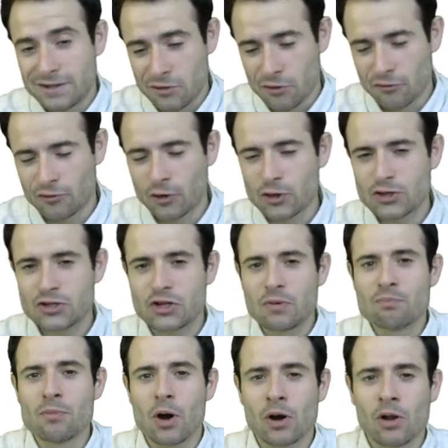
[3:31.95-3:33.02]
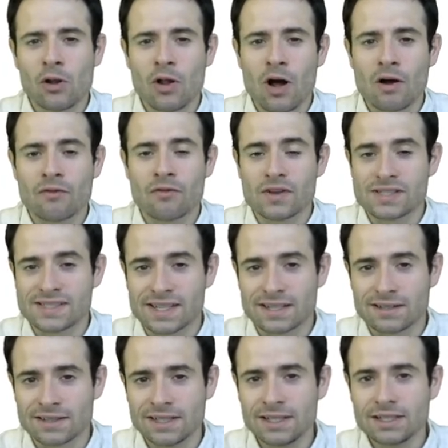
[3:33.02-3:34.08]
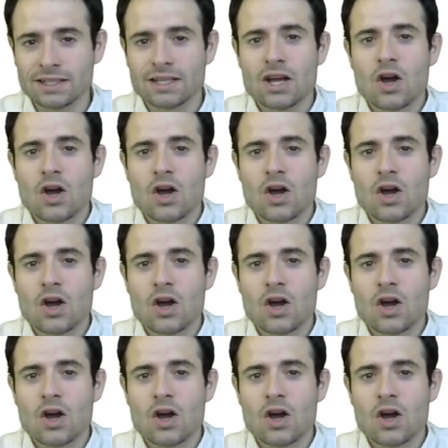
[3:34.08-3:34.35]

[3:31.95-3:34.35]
the first model of signaling,